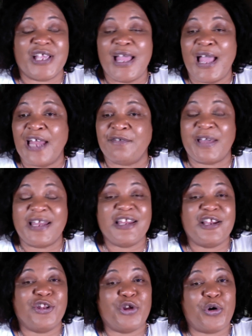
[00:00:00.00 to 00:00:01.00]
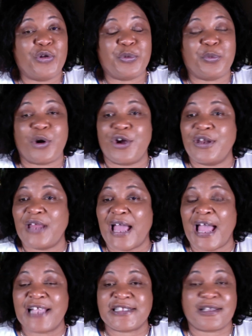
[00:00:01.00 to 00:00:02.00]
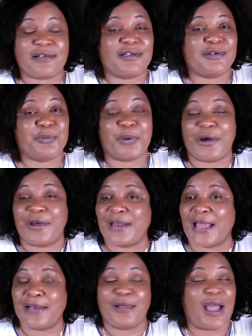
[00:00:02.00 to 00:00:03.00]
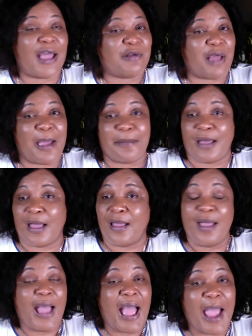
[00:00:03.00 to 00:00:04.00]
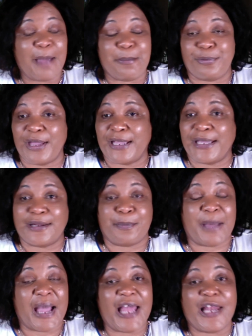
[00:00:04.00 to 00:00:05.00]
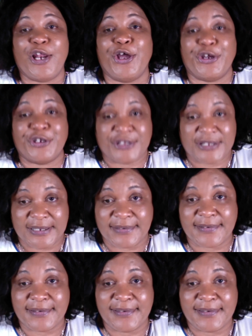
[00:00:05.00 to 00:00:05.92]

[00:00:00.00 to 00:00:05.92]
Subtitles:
and if I didn't know the word, I studied the word. I break it up. I learned it.